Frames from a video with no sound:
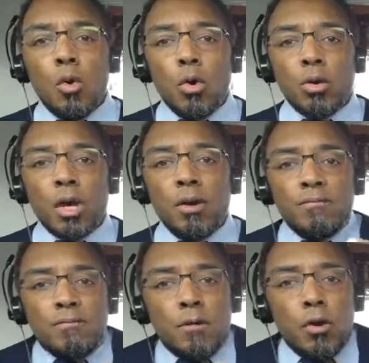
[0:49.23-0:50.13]
or
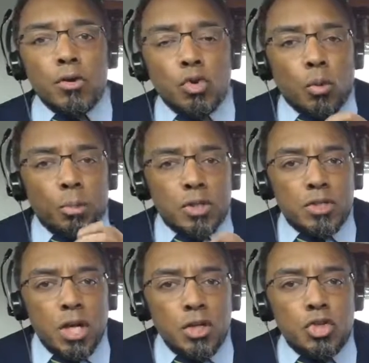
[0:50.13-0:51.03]
convert your
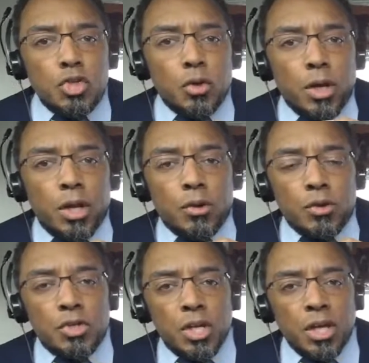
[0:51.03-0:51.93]
potential
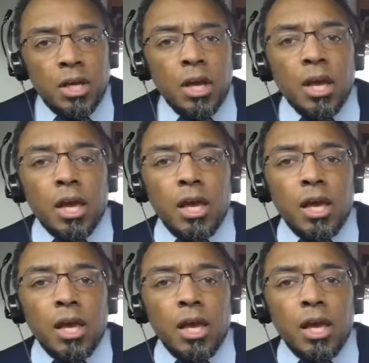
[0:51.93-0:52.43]
energy